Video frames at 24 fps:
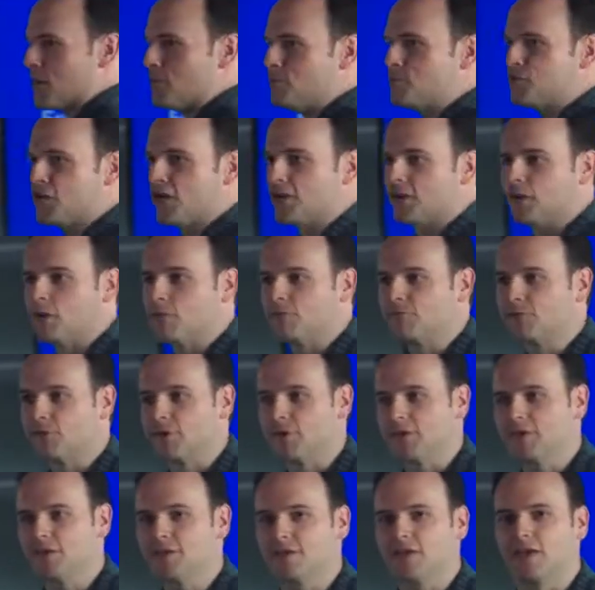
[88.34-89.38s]
I'm Jack
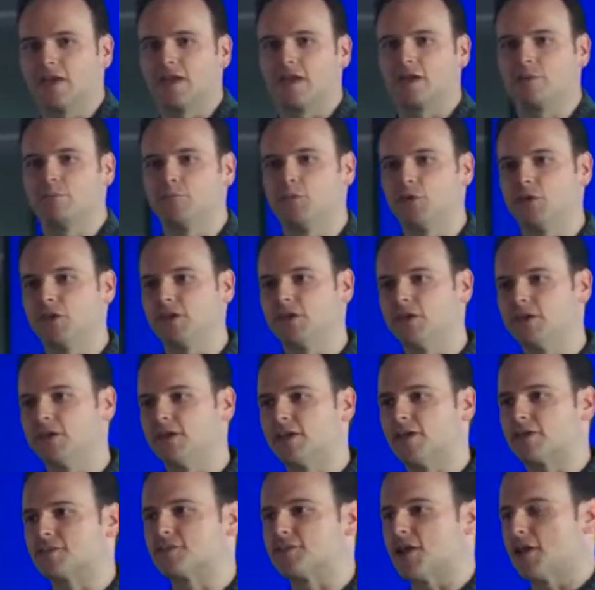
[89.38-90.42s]
Humphrey, and I'm really
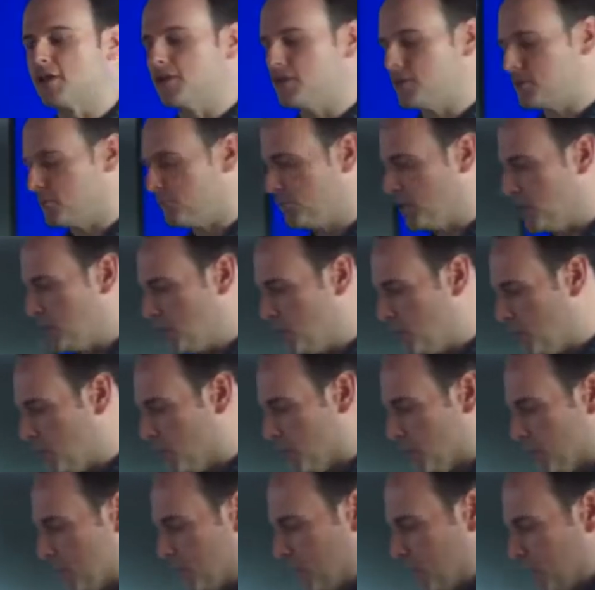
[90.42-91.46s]
excited to be
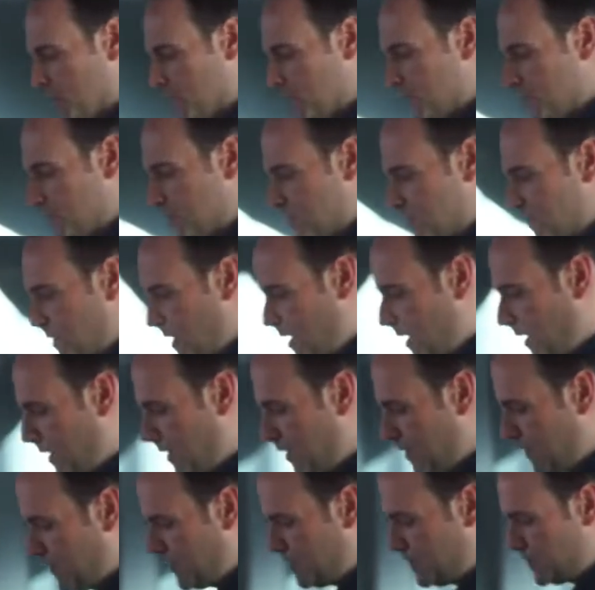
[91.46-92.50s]
here
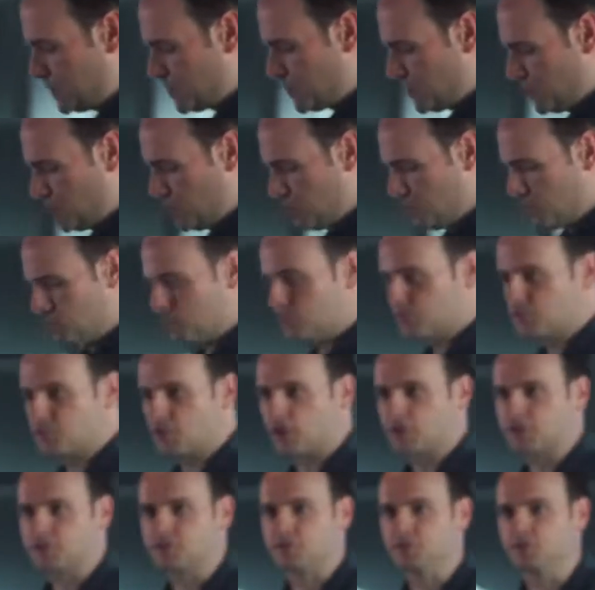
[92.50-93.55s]
to
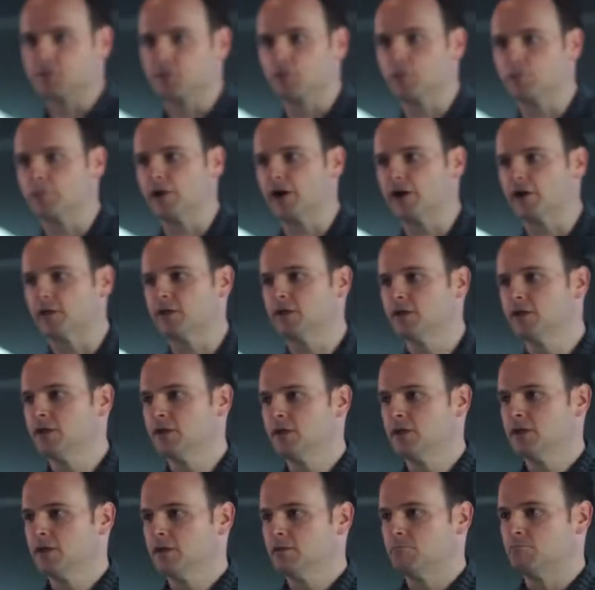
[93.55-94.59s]
talk to you about
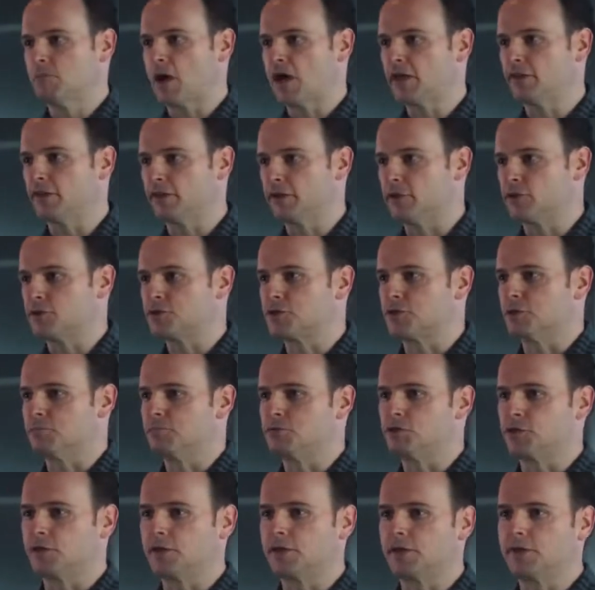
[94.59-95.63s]
my
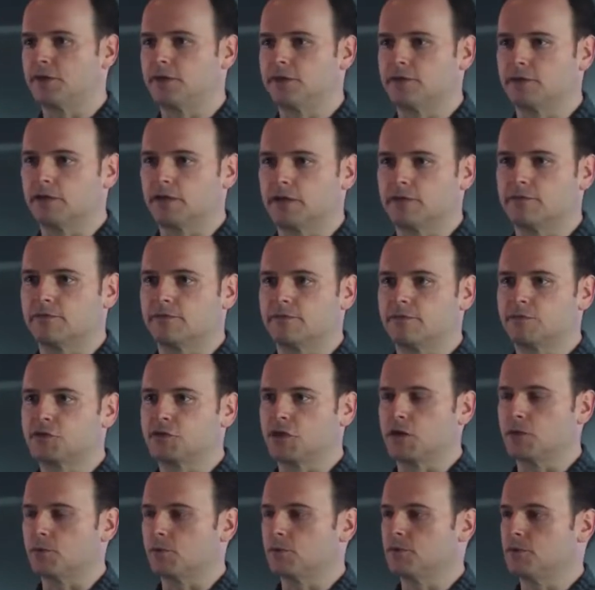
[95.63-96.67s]
leadership journey and kind of
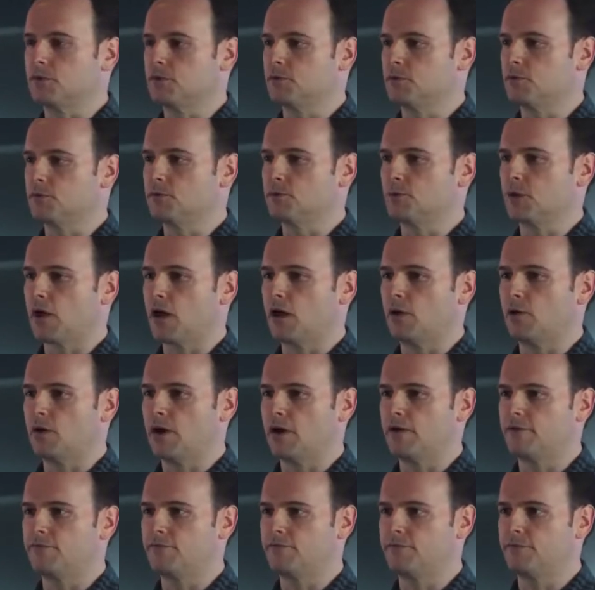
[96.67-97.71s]
share with you how
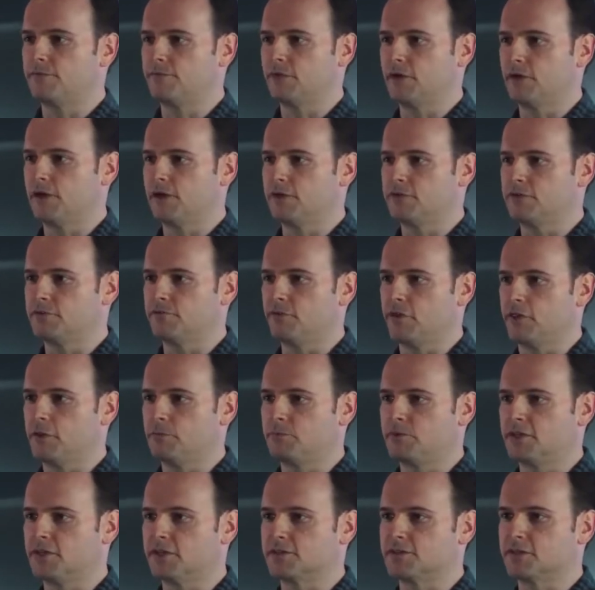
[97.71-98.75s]
I've
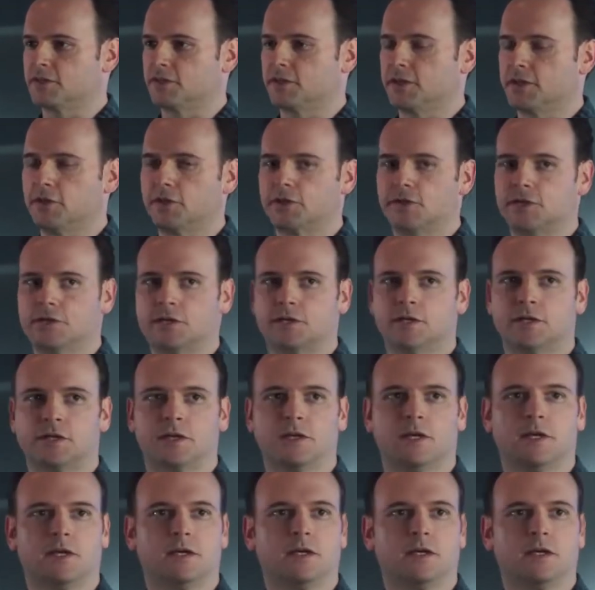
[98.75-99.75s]
developed as a leader